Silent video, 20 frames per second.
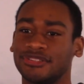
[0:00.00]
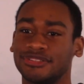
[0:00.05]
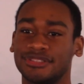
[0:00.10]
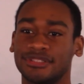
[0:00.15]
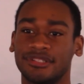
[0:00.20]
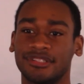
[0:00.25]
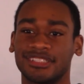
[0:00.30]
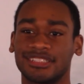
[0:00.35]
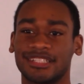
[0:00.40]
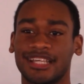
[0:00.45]

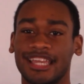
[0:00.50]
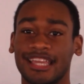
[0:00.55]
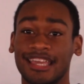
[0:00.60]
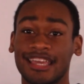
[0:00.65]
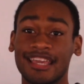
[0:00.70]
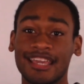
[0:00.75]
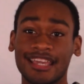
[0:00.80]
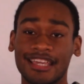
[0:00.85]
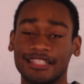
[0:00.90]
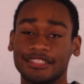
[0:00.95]
So it's like,
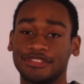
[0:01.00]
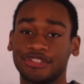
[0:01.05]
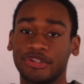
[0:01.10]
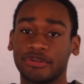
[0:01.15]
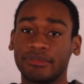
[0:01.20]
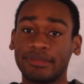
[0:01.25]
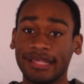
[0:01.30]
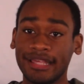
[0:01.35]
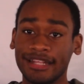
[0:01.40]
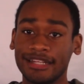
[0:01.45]
is there
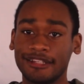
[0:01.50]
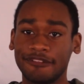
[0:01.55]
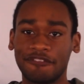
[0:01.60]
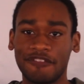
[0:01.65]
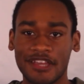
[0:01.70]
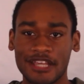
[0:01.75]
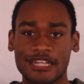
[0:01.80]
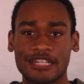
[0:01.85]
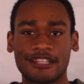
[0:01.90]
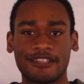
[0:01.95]
really a
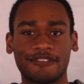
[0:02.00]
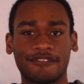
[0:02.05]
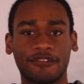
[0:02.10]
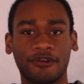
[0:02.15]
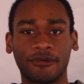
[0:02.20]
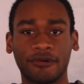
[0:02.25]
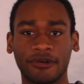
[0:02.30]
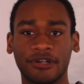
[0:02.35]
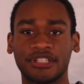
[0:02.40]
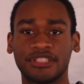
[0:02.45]
definitive
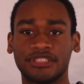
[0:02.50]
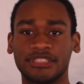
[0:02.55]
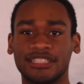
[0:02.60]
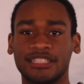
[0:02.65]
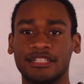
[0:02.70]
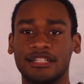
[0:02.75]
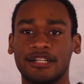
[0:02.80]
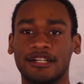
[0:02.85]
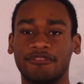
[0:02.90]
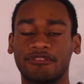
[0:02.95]

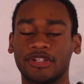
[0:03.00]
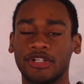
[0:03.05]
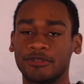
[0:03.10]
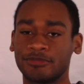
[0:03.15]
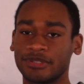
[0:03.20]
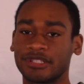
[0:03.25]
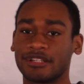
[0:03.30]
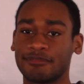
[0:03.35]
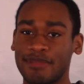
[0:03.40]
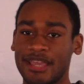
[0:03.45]
origin of
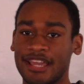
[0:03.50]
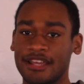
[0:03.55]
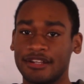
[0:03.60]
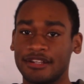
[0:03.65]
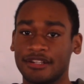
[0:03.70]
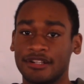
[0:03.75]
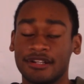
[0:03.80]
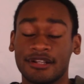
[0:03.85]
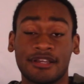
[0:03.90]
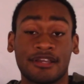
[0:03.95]
Cobra
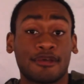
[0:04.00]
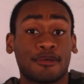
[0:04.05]
Commander?